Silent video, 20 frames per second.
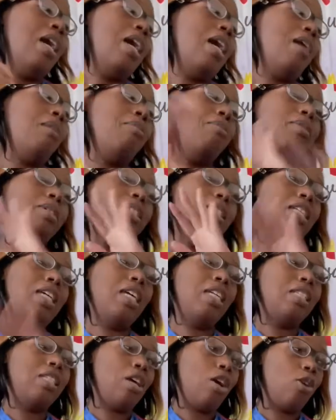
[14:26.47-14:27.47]
I
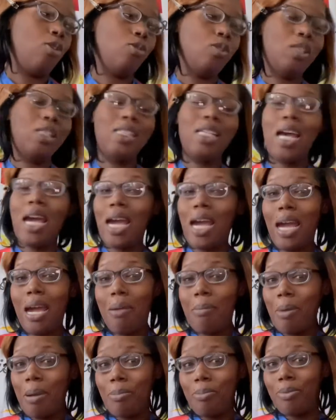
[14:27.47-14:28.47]
appreciate y'all's
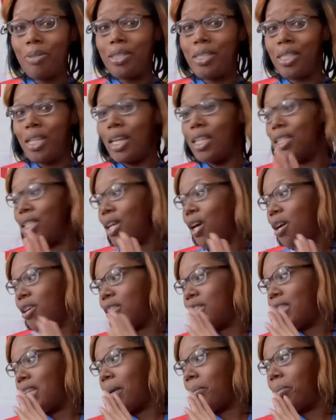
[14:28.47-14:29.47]
time. I appreciate y'all
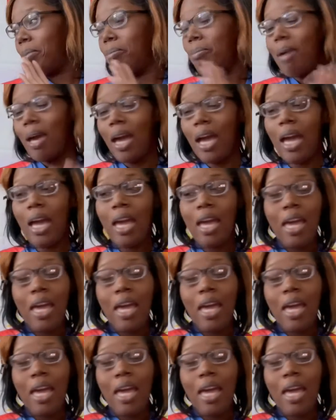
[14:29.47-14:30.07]
stopping by